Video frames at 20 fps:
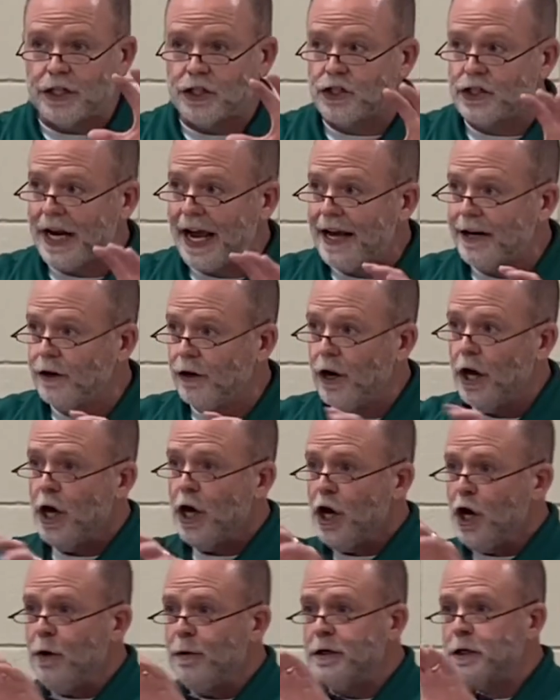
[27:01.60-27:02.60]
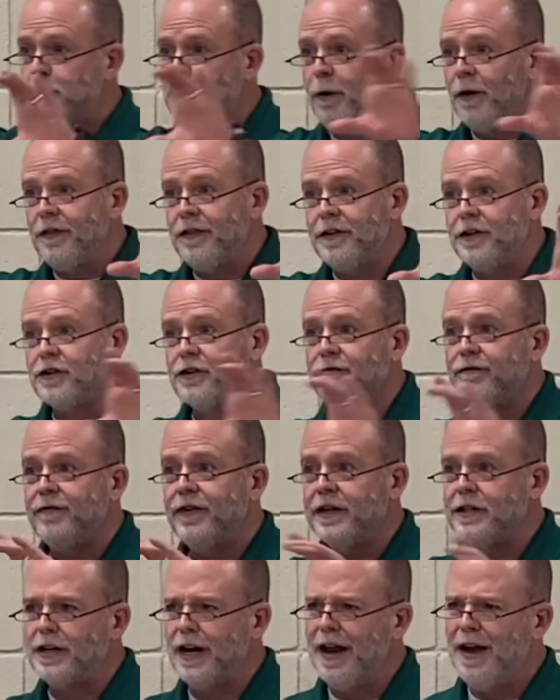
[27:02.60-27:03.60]
the standard, who has put this
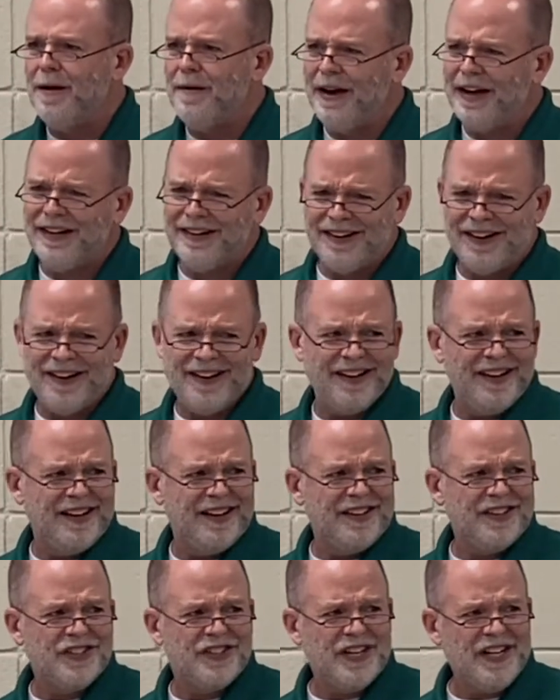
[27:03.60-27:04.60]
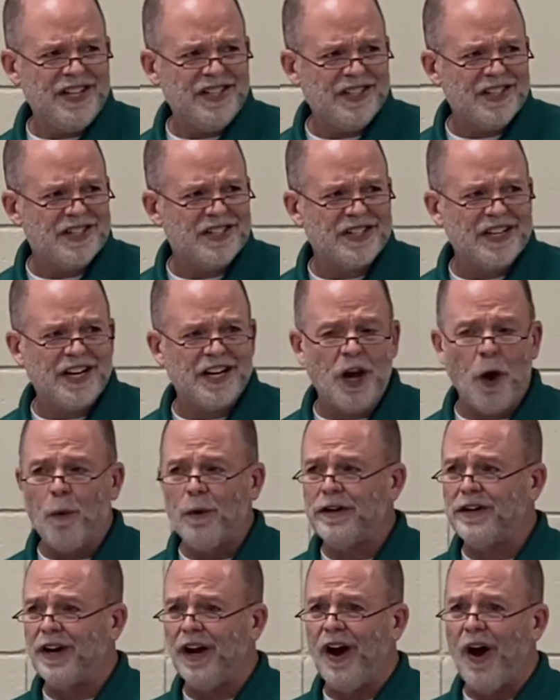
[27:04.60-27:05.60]
vision. Jesus said, Go
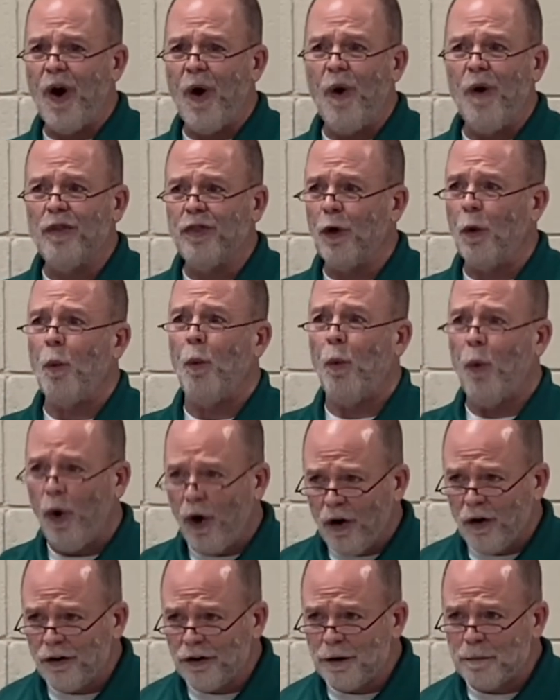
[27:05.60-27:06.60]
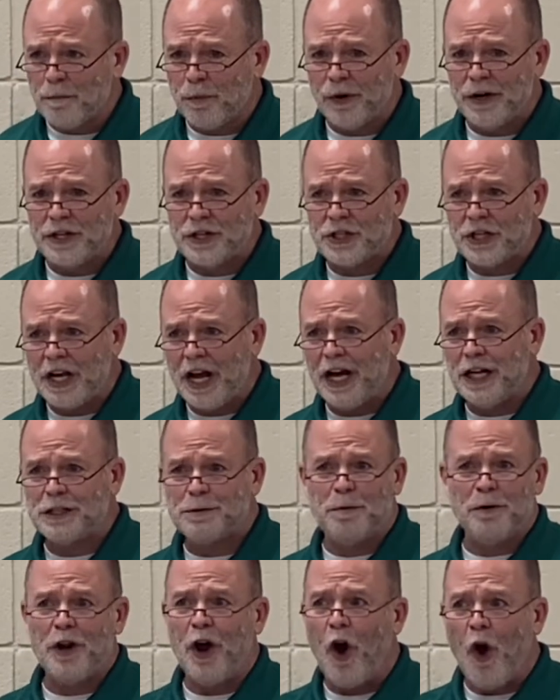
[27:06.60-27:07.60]
into all the world and preach the
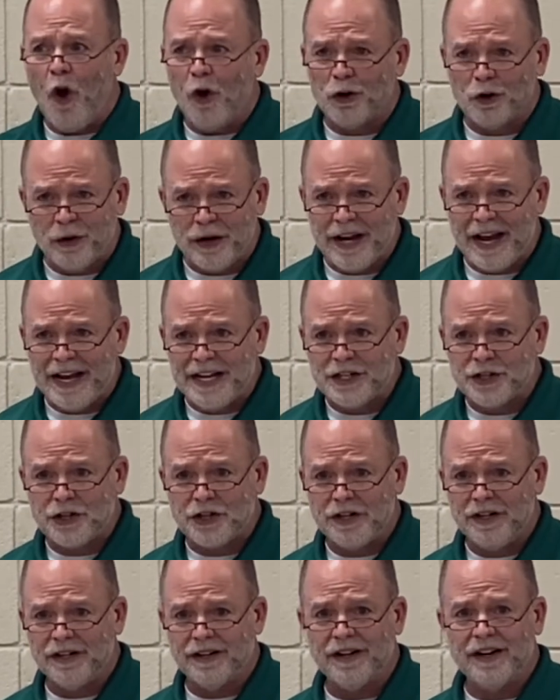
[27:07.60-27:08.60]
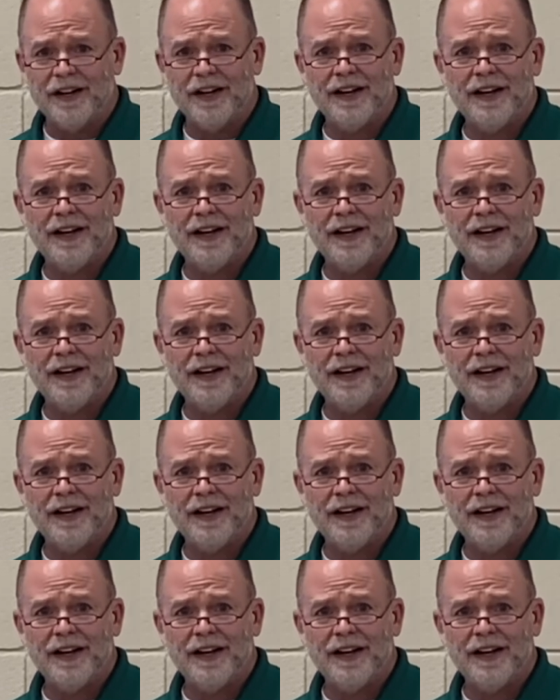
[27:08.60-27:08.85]
gospel to all creation.